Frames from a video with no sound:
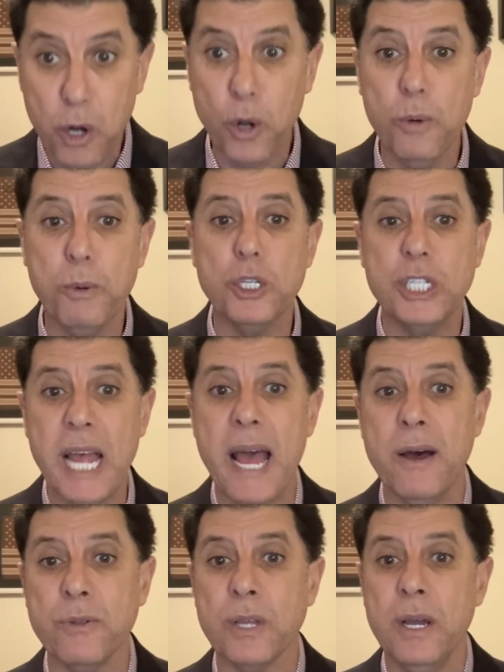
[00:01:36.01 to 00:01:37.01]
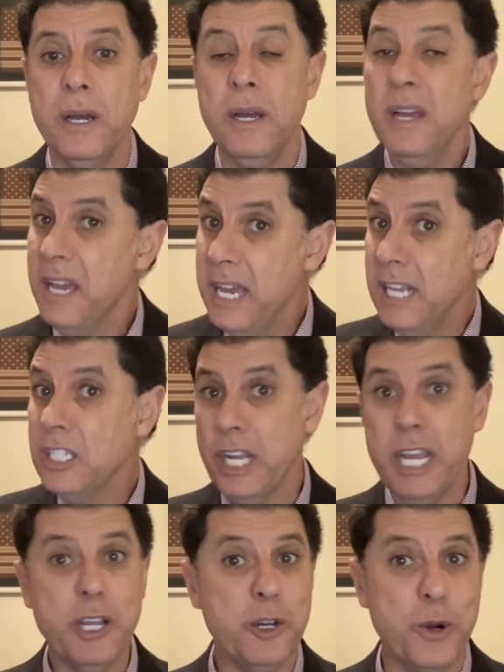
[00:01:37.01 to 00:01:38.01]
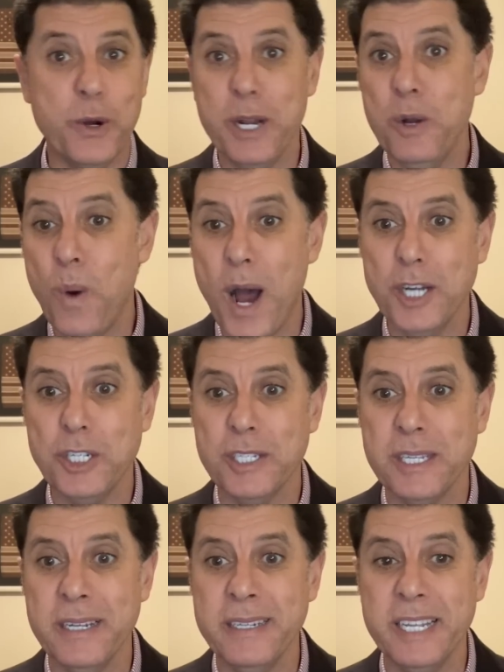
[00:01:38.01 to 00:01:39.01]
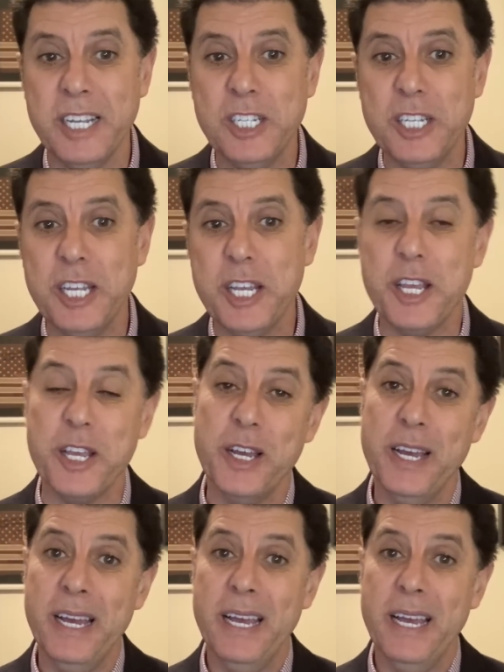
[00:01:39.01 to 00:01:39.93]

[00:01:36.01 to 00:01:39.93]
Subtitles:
Global South is ignoring Washington DC